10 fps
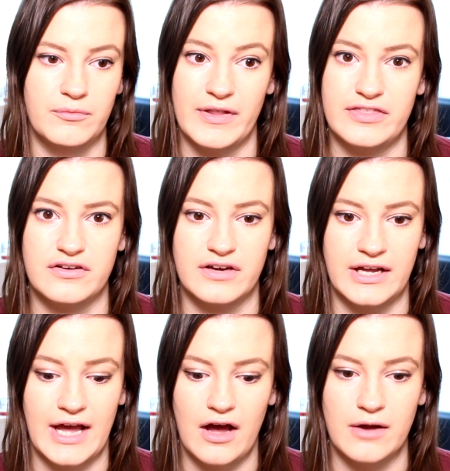whether you
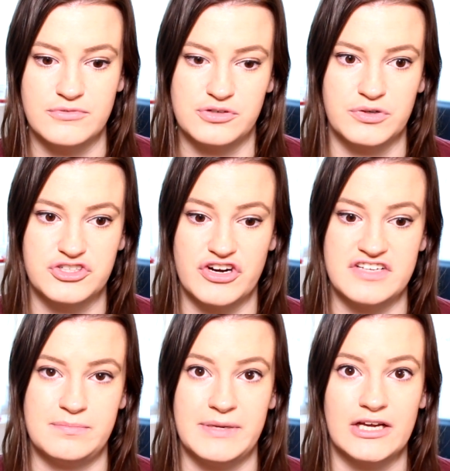can get home to watch
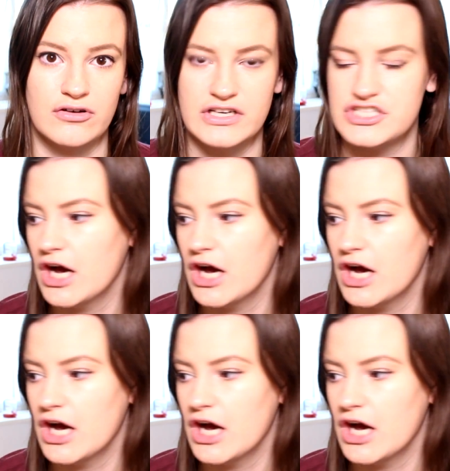Tracy Beaker in